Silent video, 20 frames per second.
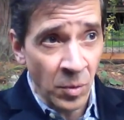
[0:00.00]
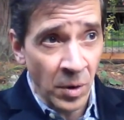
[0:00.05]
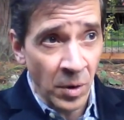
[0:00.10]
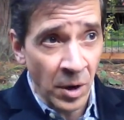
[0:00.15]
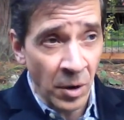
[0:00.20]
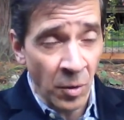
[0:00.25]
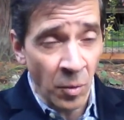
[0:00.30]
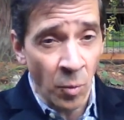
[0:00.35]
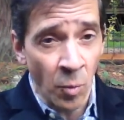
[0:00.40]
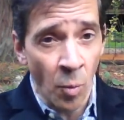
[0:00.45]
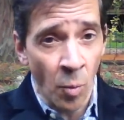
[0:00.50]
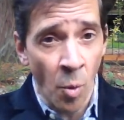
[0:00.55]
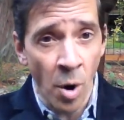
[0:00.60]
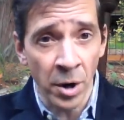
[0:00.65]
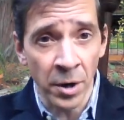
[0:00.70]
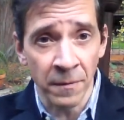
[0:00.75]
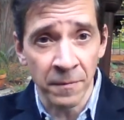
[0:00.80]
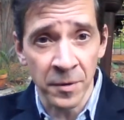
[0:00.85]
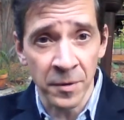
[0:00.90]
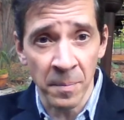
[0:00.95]

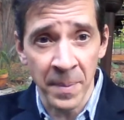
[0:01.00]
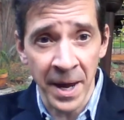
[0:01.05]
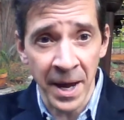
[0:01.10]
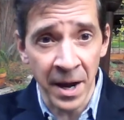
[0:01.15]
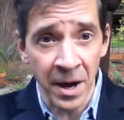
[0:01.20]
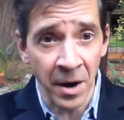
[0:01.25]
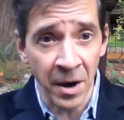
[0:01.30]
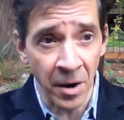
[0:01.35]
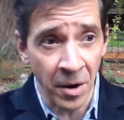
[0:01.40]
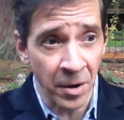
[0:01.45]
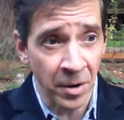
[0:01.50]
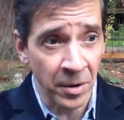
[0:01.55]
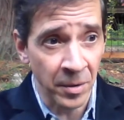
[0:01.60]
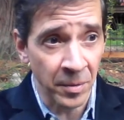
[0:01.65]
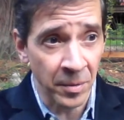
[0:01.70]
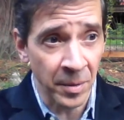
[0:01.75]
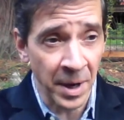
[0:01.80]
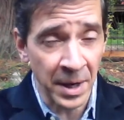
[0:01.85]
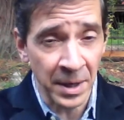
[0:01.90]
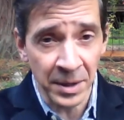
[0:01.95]
one of the pair,
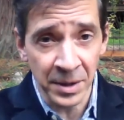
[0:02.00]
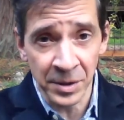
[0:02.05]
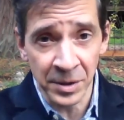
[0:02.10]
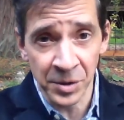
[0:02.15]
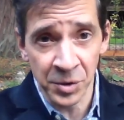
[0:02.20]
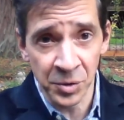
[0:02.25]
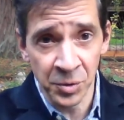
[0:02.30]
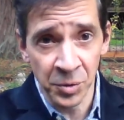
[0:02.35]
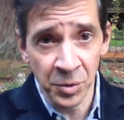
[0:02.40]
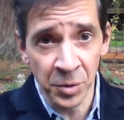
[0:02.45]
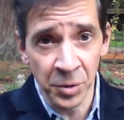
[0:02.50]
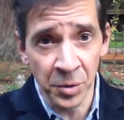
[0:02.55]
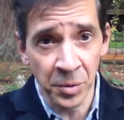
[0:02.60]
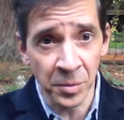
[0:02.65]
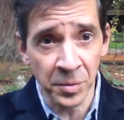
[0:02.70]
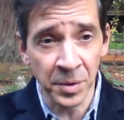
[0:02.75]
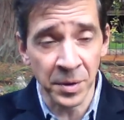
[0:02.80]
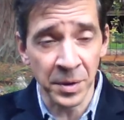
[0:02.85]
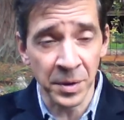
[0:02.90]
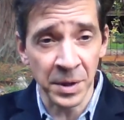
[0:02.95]
right, is
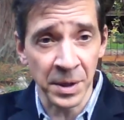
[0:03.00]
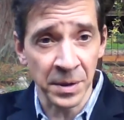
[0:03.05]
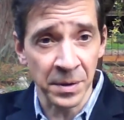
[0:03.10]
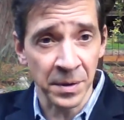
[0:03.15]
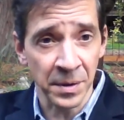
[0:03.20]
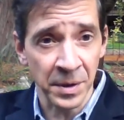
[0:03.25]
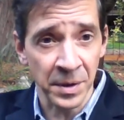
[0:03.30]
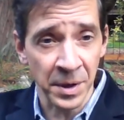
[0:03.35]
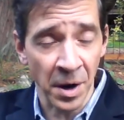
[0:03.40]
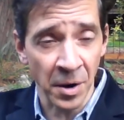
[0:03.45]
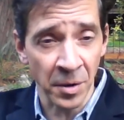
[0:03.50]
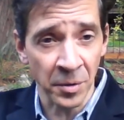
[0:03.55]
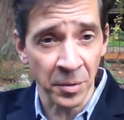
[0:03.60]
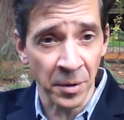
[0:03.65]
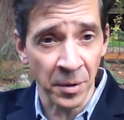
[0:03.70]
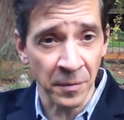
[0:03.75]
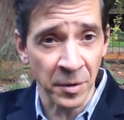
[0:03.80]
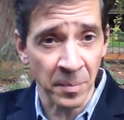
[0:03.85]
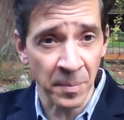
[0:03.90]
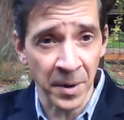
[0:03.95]
true, then the other
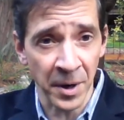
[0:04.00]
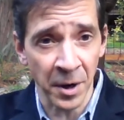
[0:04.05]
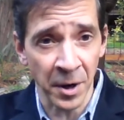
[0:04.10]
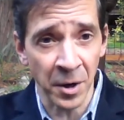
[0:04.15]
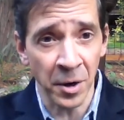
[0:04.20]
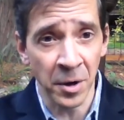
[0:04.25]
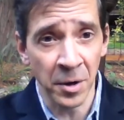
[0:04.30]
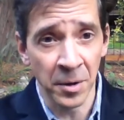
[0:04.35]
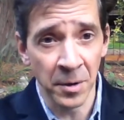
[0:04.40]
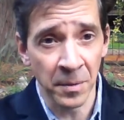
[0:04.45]
of the pair